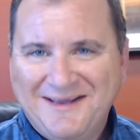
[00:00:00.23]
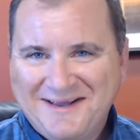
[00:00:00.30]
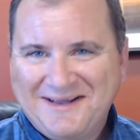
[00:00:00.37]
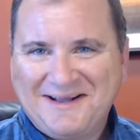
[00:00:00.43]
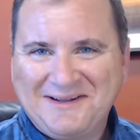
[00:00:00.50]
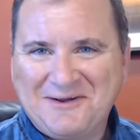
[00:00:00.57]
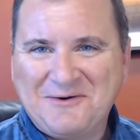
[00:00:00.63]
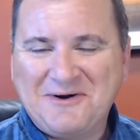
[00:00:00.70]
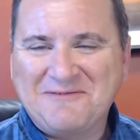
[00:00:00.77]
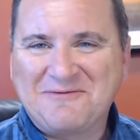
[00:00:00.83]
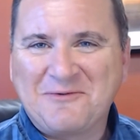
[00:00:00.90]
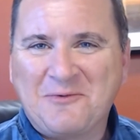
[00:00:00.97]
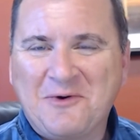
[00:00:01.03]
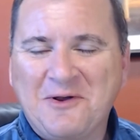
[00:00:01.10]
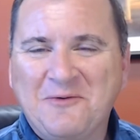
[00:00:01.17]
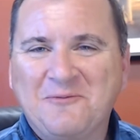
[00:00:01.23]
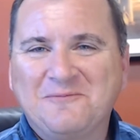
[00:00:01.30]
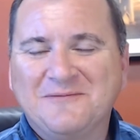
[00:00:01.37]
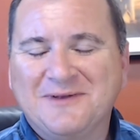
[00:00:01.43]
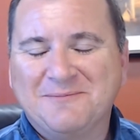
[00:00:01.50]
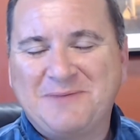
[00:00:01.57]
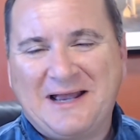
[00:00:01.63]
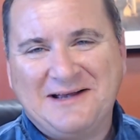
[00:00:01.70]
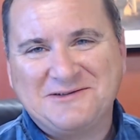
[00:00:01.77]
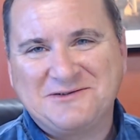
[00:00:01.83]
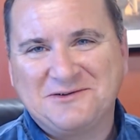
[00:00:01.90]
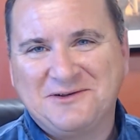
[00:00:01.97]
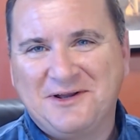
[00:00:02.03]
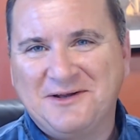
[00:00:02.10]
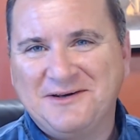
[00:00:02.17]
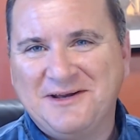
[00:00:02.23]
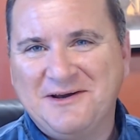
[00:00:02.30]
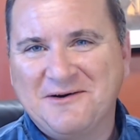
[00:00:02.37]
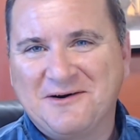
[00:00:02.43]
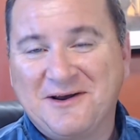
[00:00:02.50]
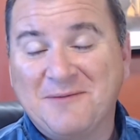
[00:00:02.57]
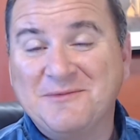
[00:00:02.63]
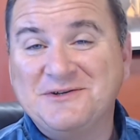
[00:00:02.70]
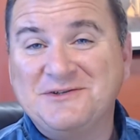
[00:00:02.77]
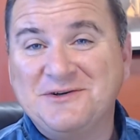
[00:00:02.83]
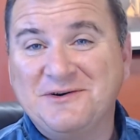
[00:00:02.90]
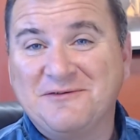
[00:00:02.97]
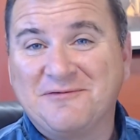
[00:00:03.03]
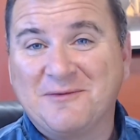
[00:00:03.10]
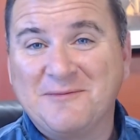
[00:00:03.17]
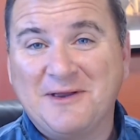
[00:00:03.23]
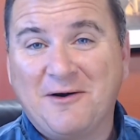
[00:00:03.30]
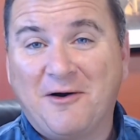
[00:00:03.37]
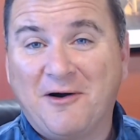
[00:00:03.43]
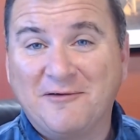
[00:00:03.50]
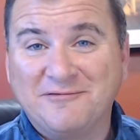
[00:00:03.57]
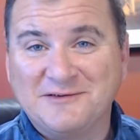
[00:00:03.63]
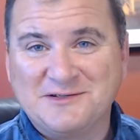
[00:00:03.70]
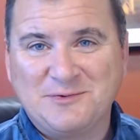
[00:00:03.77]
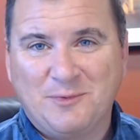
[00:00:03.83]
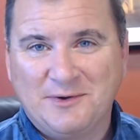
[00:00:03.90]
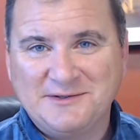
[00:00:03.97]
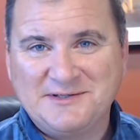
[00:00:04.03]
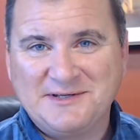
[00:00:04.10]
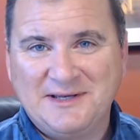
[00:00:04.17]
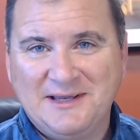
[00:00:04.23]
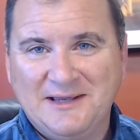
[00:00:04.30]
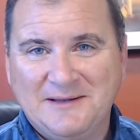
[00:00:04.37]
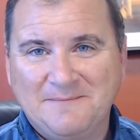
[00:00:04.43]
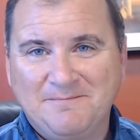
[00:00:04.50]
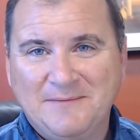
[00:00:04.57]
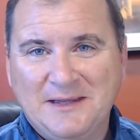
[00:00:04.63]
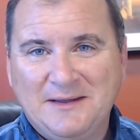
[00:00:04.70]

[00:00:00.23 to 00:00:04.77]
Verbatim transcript: Hello, everyone. Pastor Lundy here, coming to you from the office once again